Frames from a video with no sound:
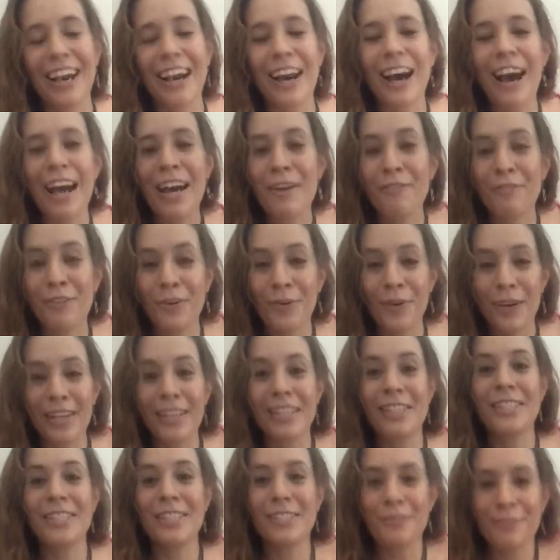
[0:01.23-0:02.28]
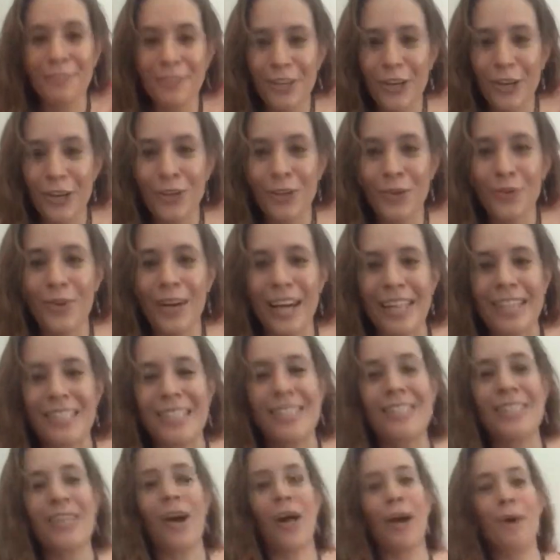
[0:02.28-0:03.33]
Hi everyone, it's Fiona
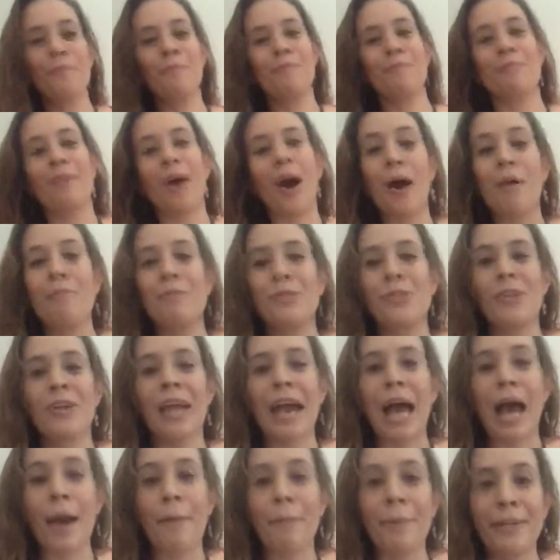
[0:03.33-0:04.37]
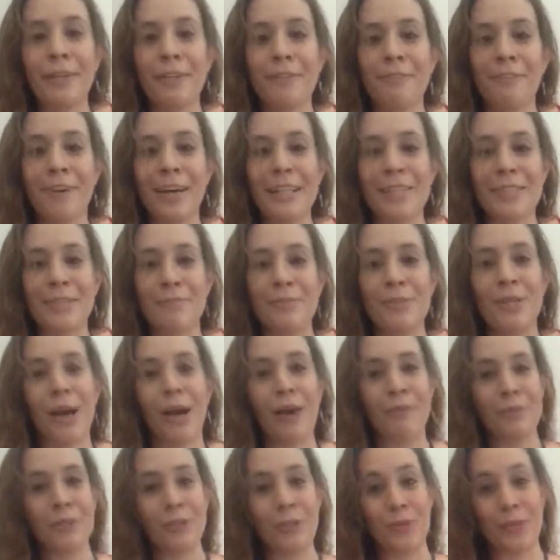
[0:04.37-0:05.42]
West. I'm so happy to find some
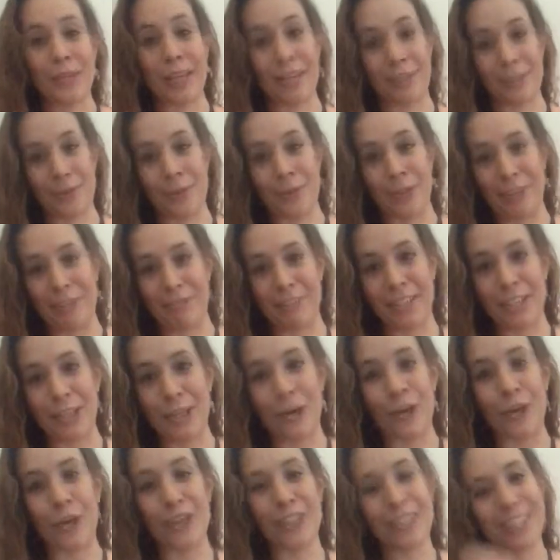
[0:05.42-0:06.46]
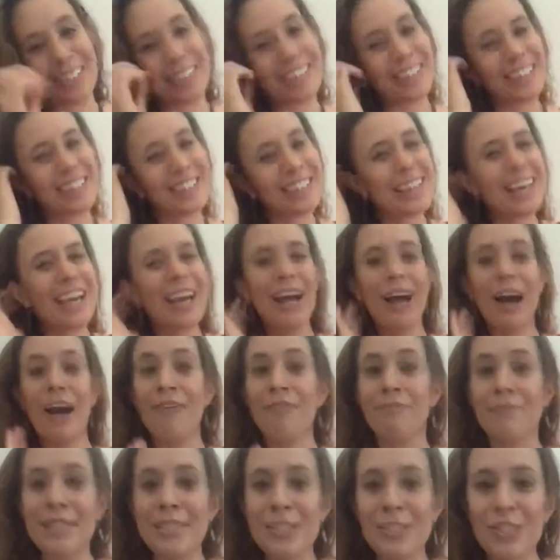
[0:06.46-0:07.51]
time to do another quick video.
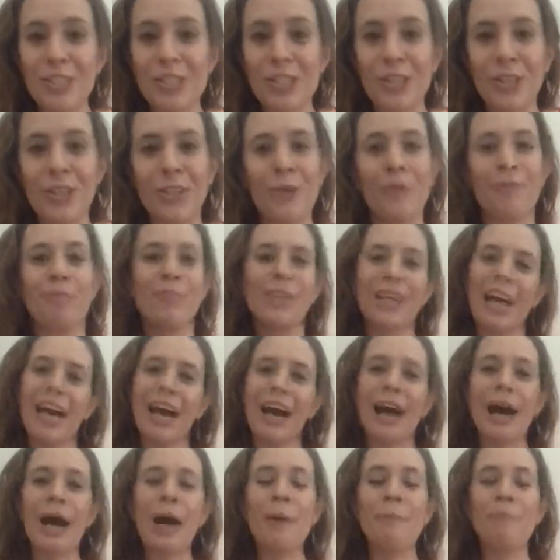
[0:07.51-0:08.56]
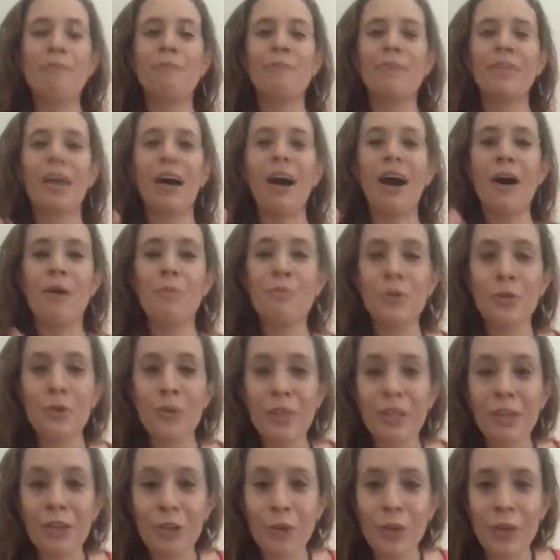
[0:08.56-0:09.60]
I've missed you. I'm
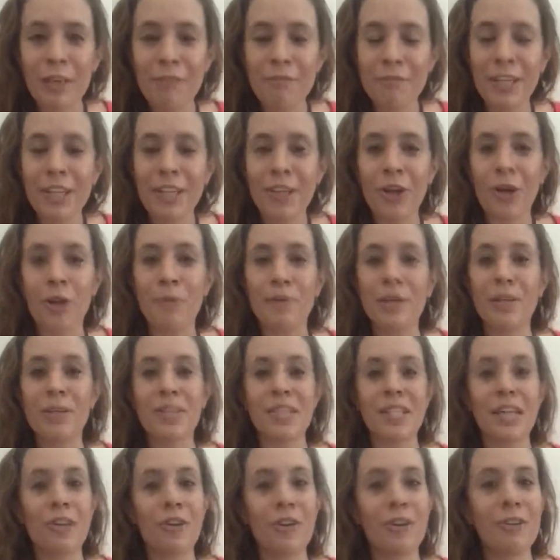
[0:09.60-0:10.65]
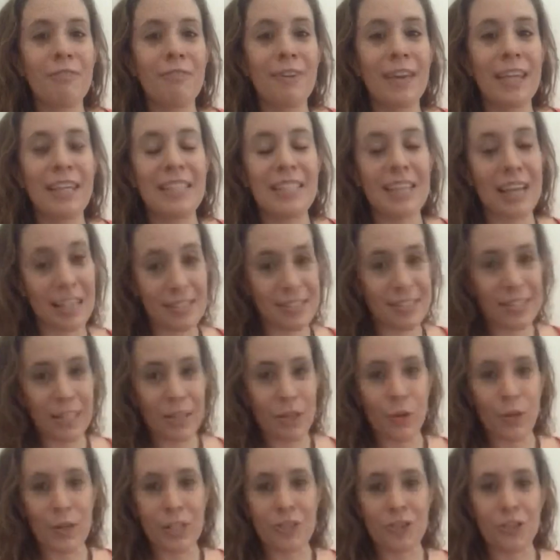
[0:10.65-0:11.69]
doing a quick video because I got a fantastic
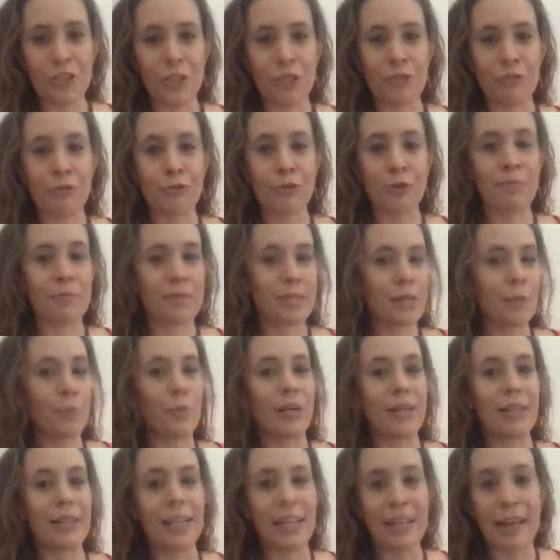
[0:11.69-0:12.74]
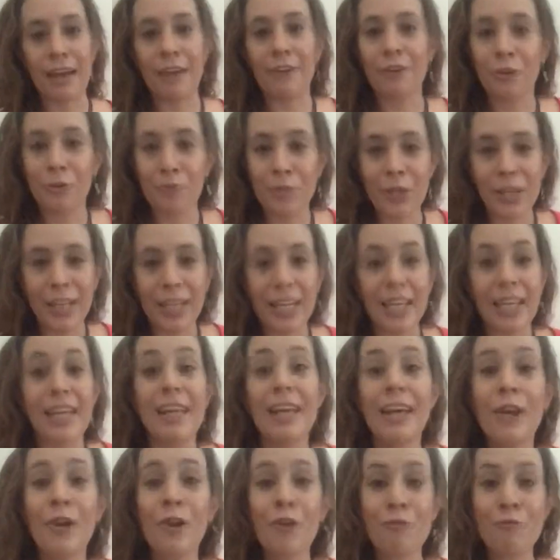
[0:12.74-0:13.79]
question from someone in our community
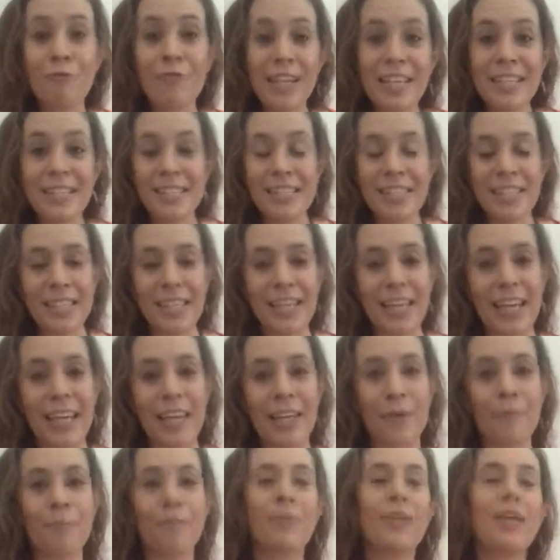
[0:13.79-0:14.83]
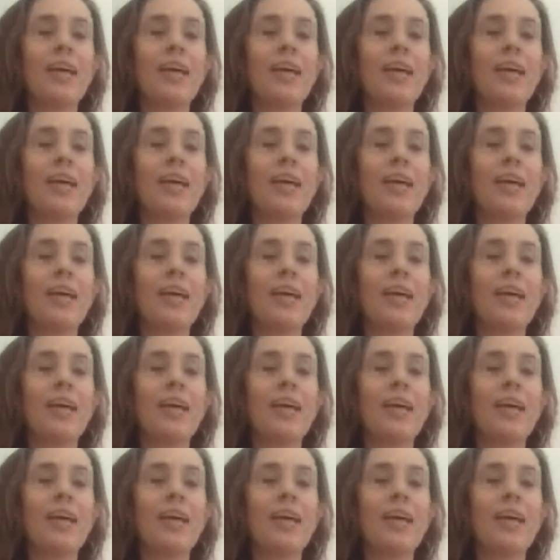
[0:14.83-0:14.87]
recently.